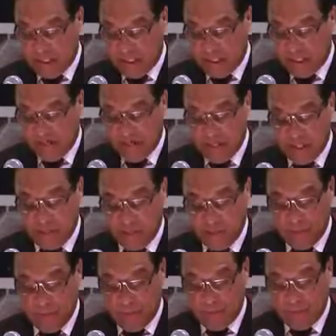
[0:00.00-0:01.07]
that government
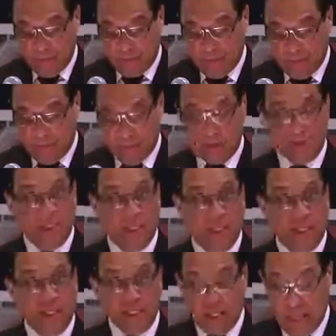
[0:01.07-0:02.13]
could become subject
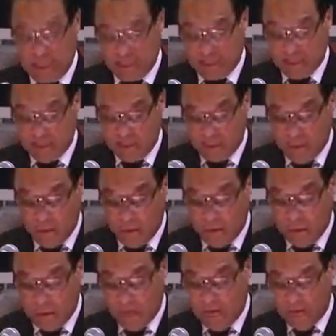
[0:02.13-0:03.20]
to legal action
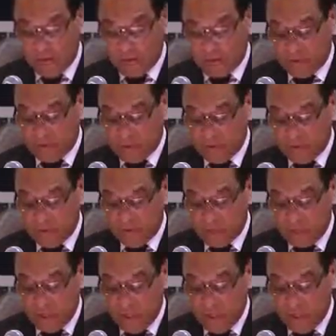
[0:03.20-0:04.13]
on human rights grounds